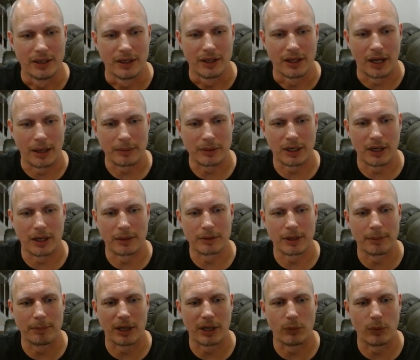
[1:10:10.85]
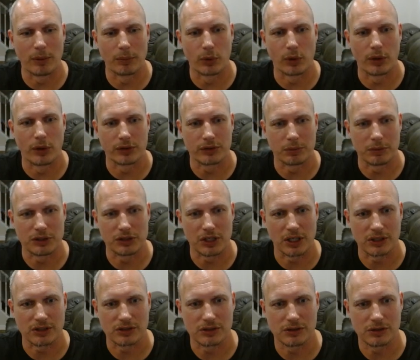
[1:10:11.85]
I'm gonna buy one more ultimate
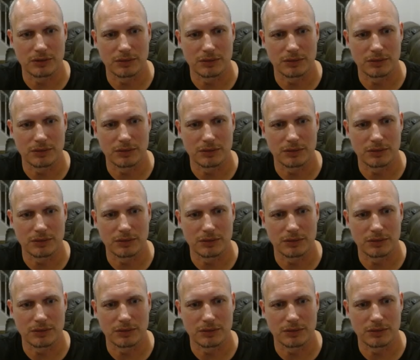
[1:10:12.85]
chest.